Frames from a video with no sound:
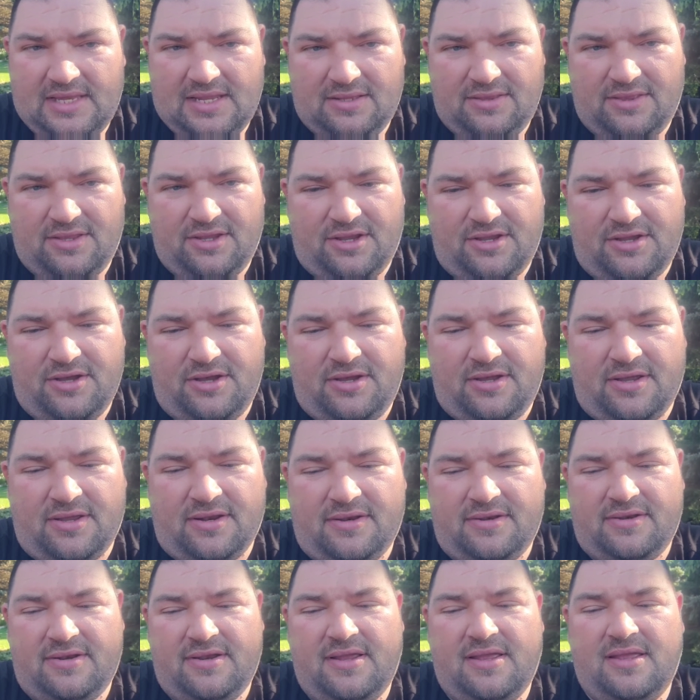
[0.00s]
The
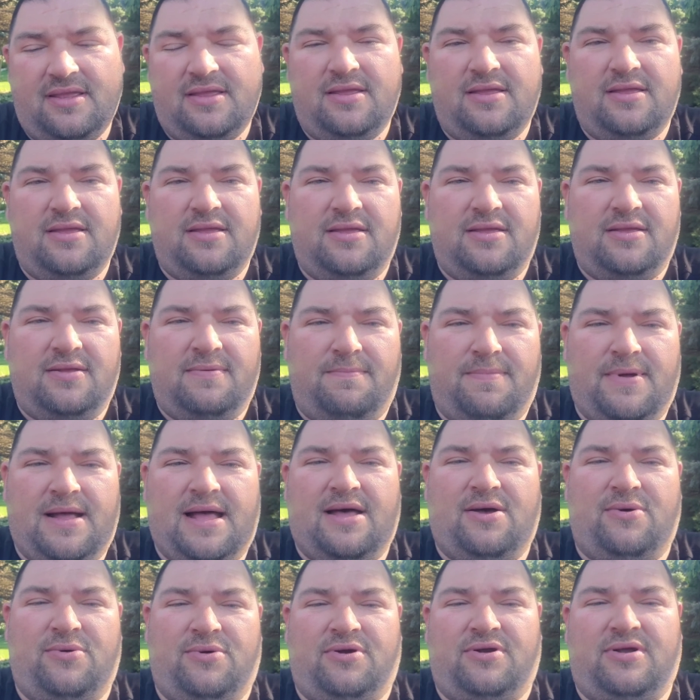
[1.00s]
good,
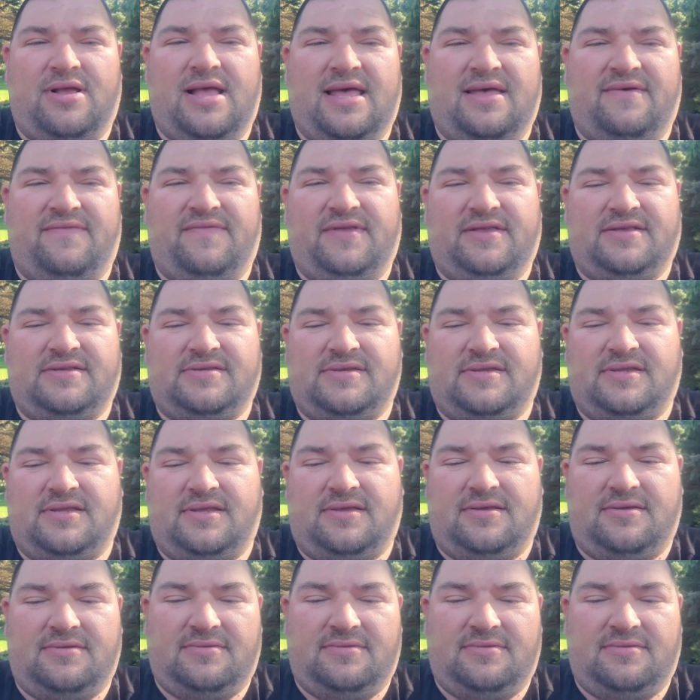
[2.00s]
power, obviously.